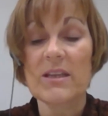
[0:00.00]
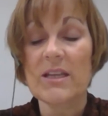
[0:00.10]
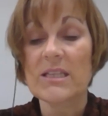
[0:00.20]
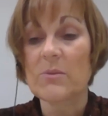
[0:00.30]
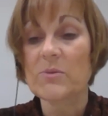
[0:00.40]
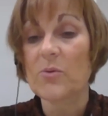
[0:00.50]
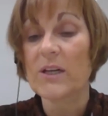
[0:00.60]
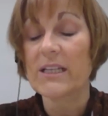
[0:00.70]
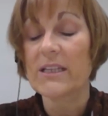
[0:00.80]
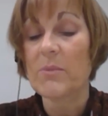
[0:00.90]
and then
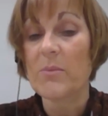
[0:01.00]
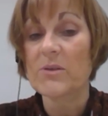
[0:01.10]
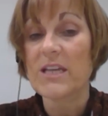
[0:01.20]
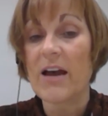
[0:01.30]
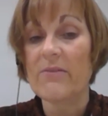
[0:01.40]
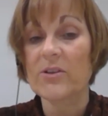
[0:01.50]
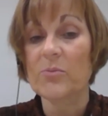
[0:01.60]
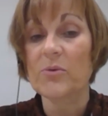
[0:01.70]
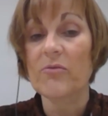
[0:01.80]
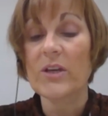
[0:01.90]
subsequently the members have a
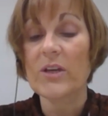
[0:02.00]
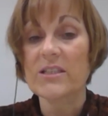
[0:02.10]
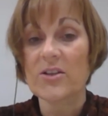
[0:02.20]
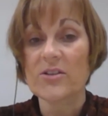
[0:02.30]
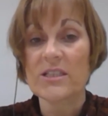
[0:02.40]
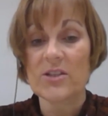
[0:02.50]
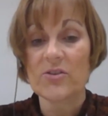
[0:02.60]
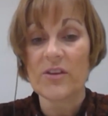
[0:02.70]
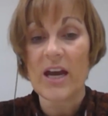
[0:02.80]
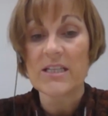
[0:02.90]
number of weeks to consider
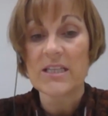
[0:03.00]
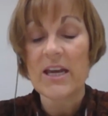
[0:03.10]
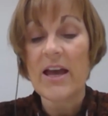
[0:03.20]
that.